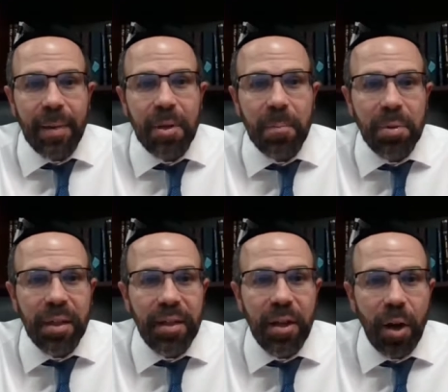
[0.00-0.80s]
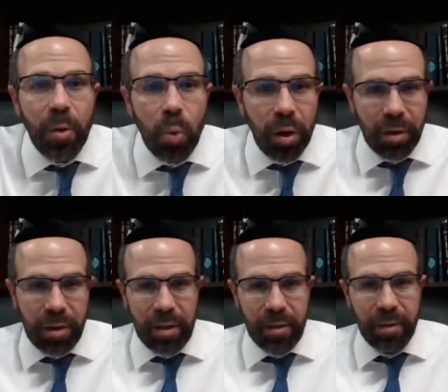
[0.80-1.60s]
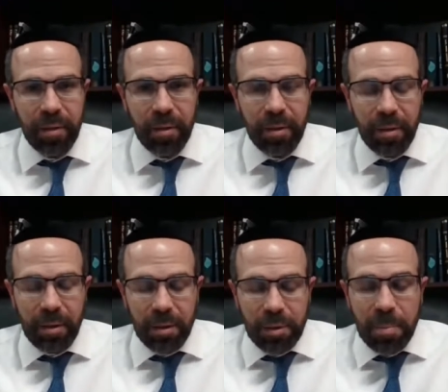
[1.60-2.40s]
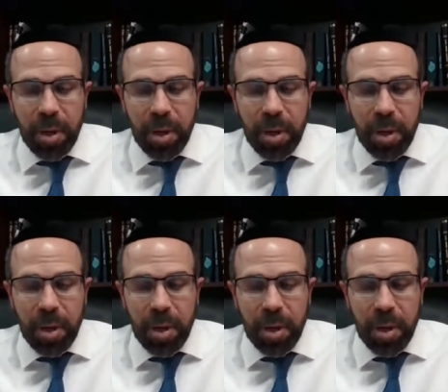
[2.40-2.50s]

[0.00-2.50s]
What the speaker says: I'm completely unworthy to